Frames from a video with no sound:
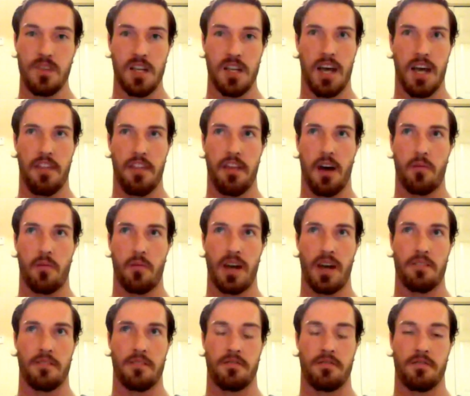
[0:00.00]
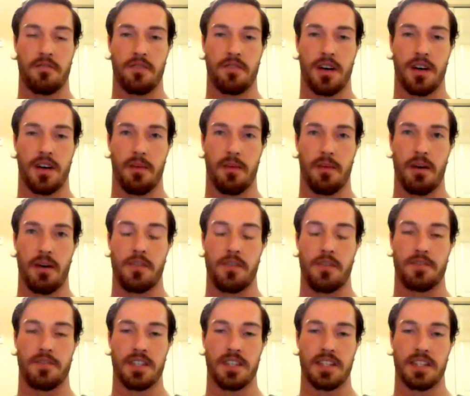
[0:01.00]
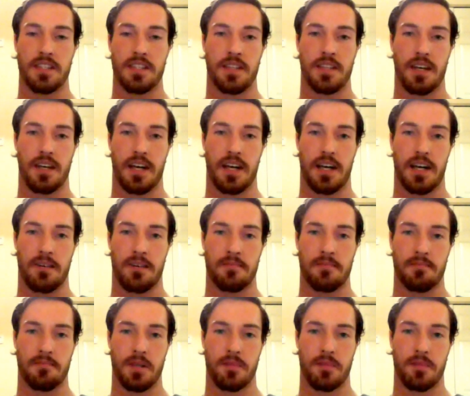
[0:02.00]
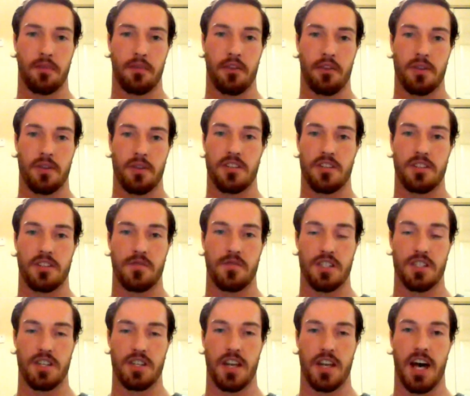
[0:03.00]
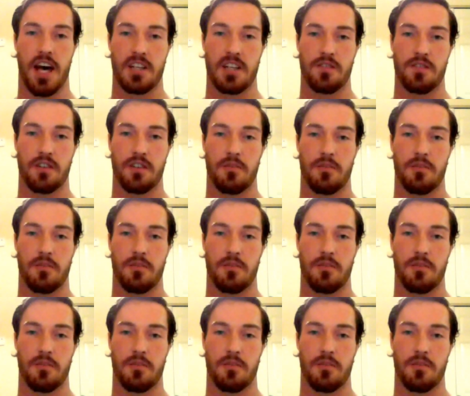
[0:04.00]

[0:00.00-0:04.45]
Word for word: yeah, we have about fifteen uh, people in the research division in Nashville.